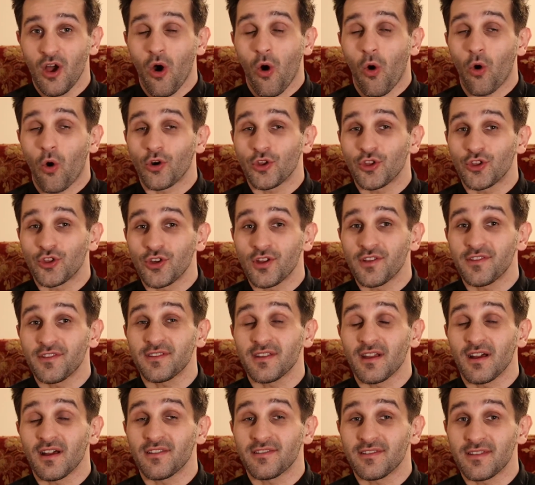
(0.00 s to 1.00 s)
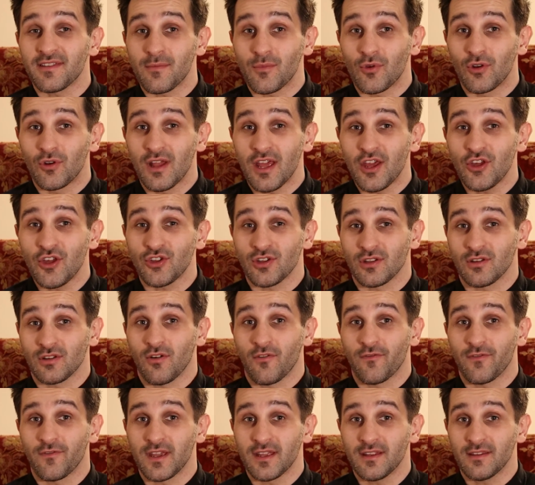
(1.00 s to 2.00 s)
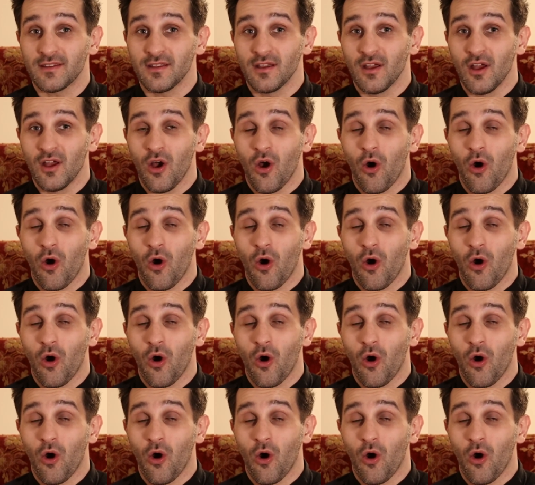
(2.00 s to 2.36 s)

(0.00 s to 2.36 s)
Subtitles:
or just a simulation of it,